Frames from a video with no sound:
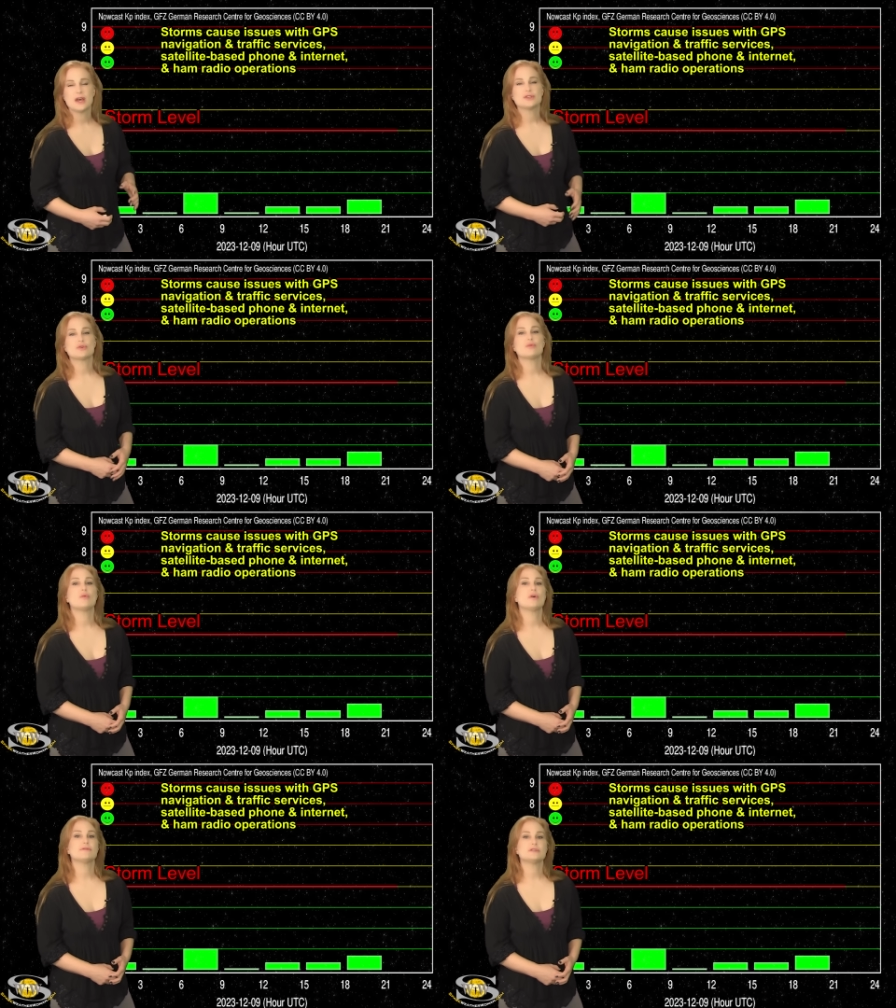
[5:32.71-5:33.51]
So
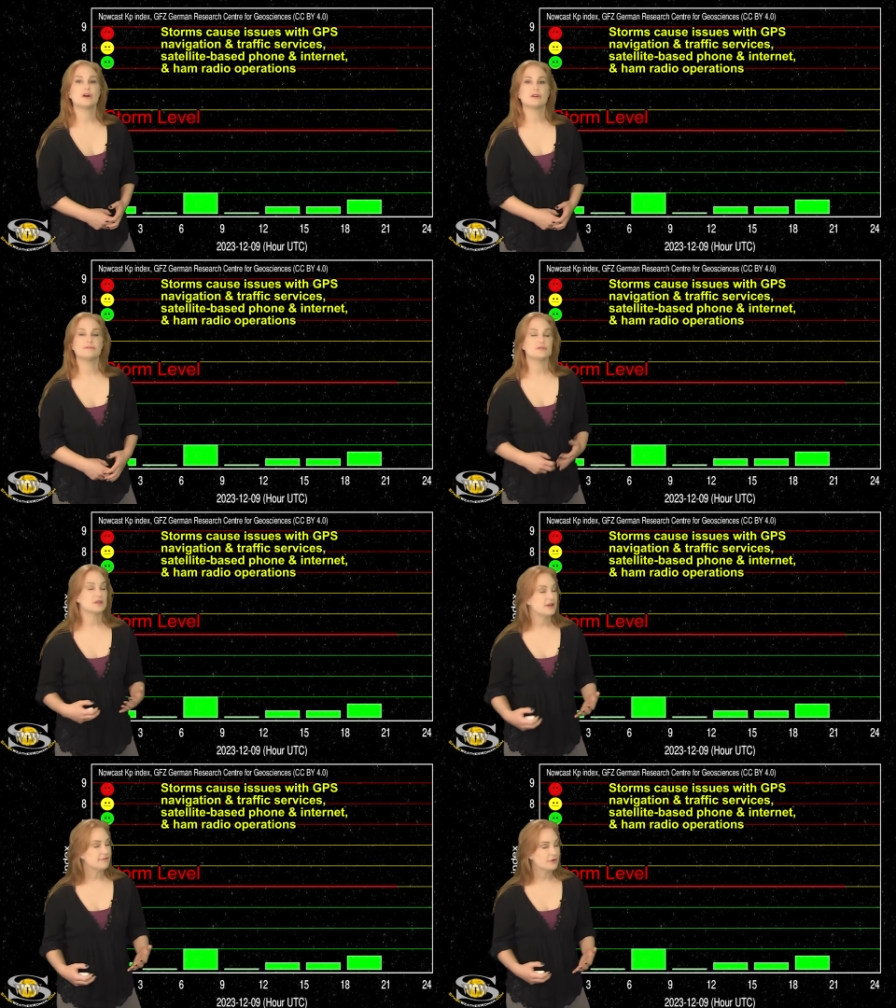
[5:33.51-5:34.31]
aurora
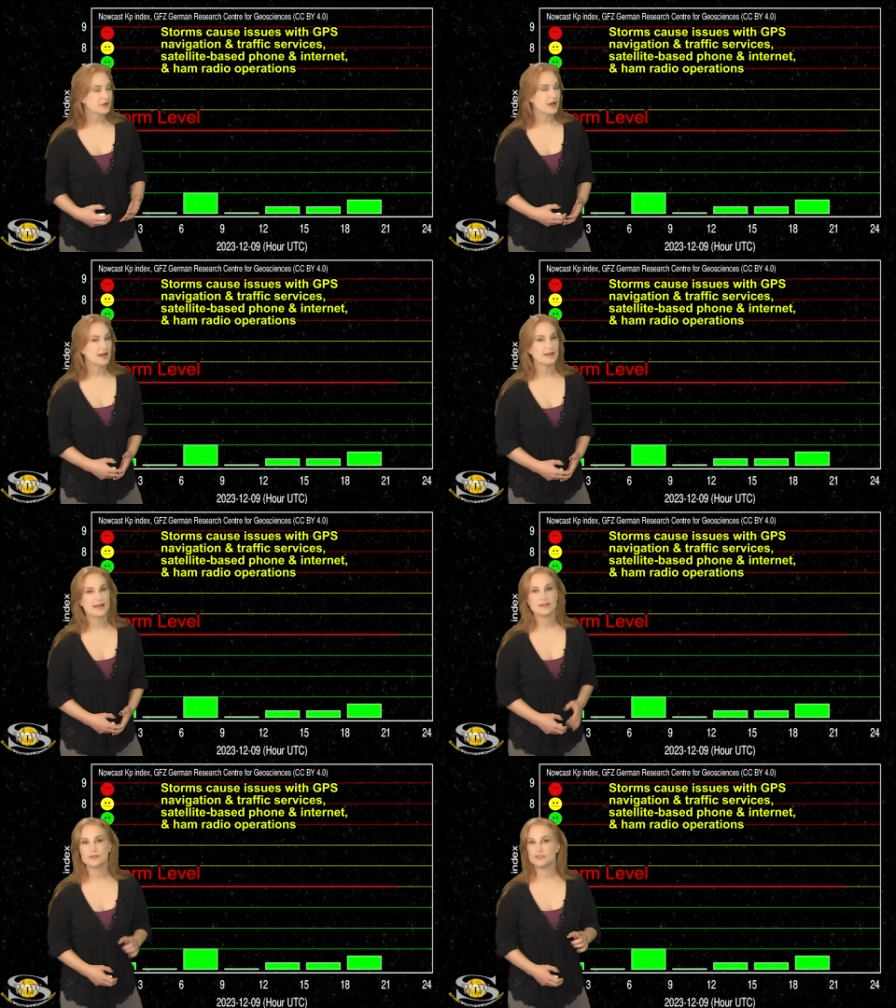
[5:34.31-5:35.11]
photographers, if you're at high
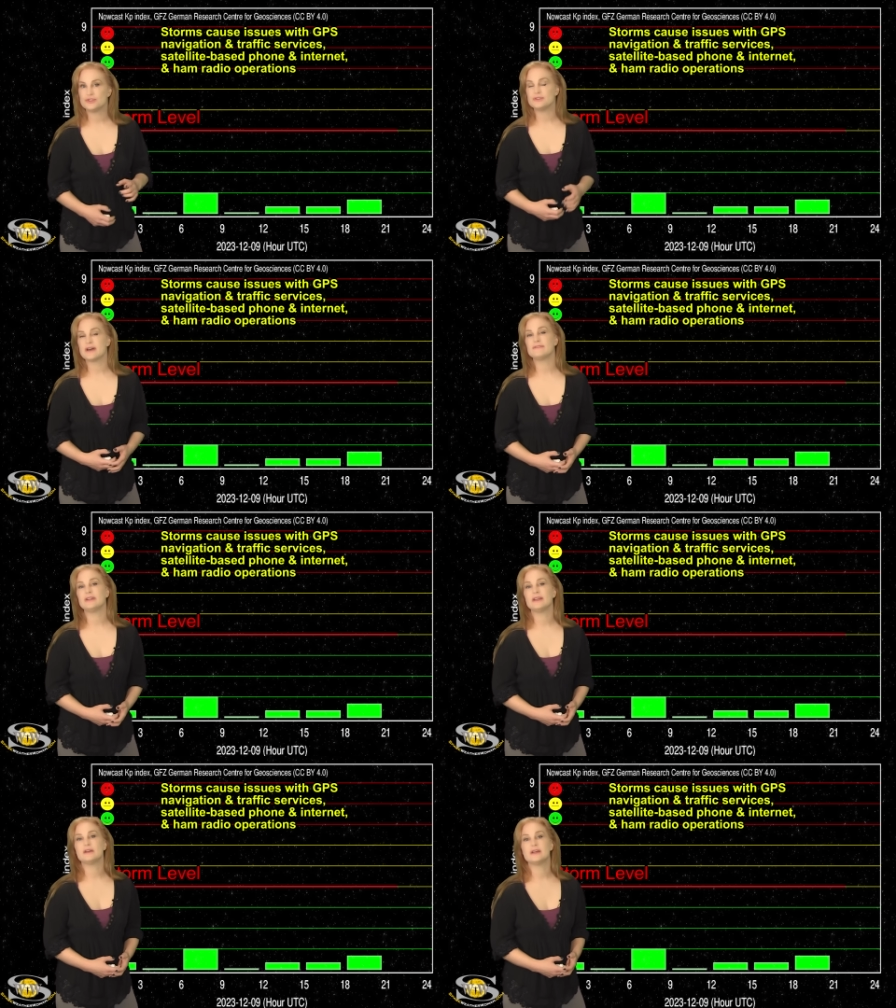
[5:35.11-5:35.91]
latitudes, you
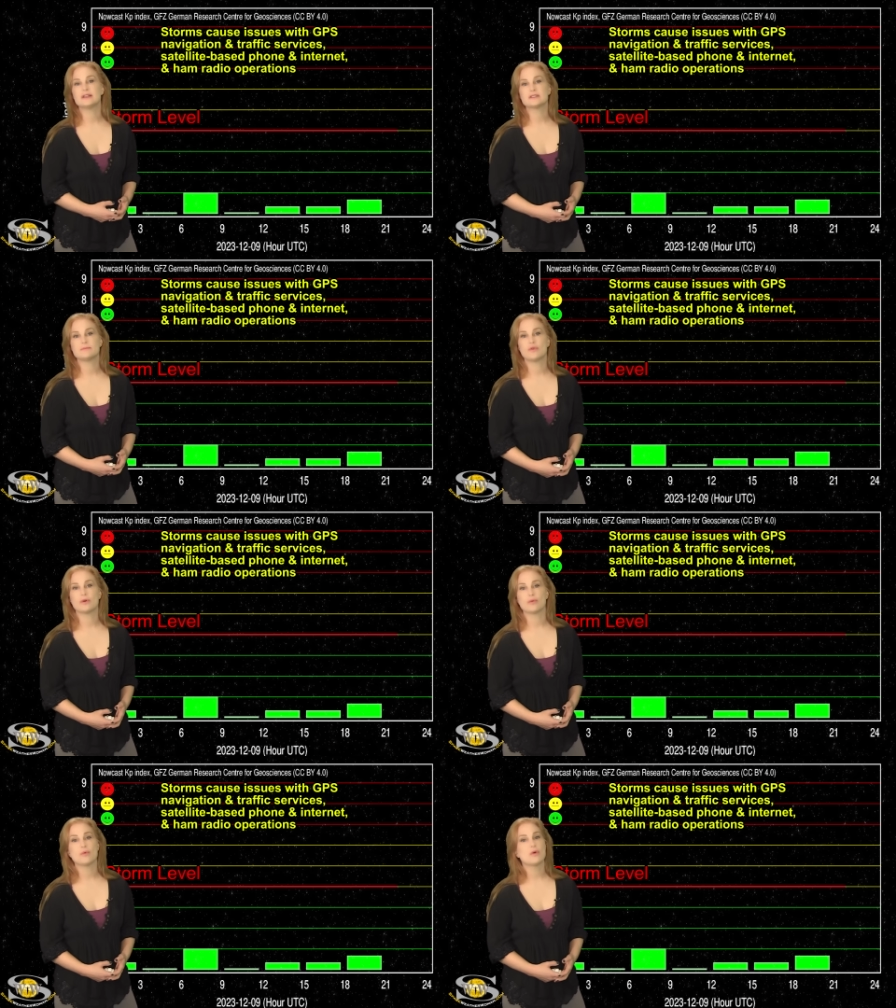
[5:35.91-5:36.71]
definitely could get some
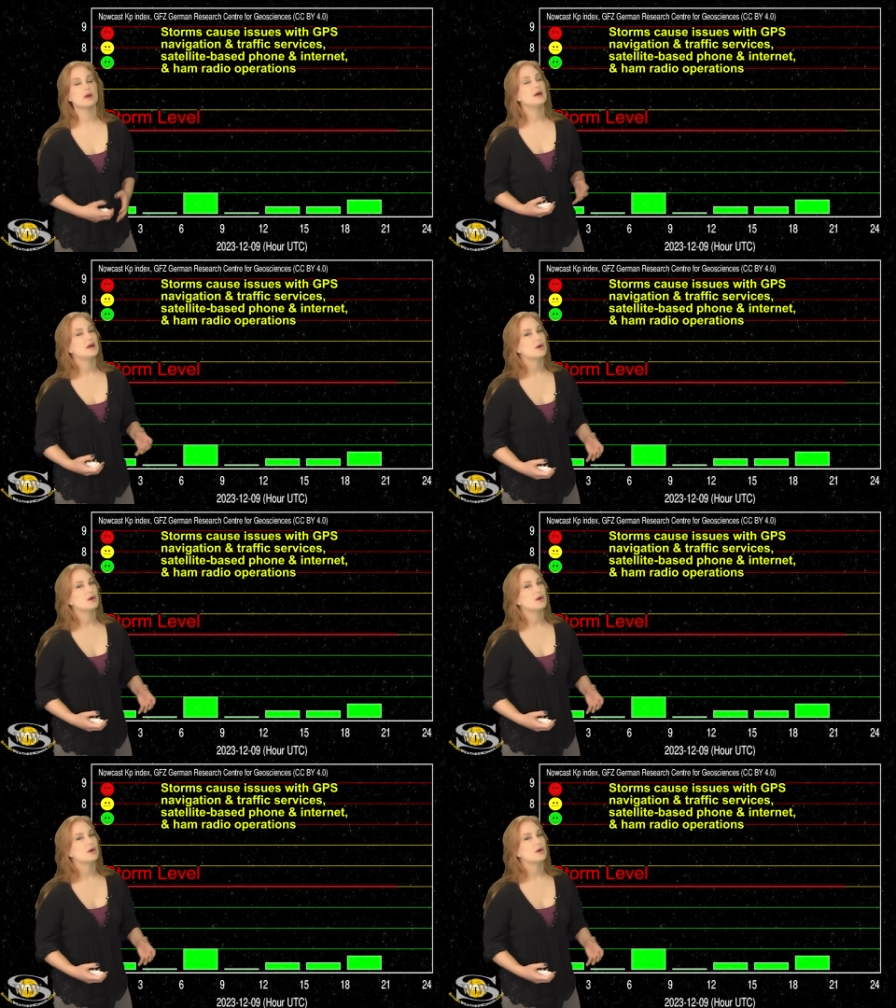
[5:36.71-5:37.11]
more aurora.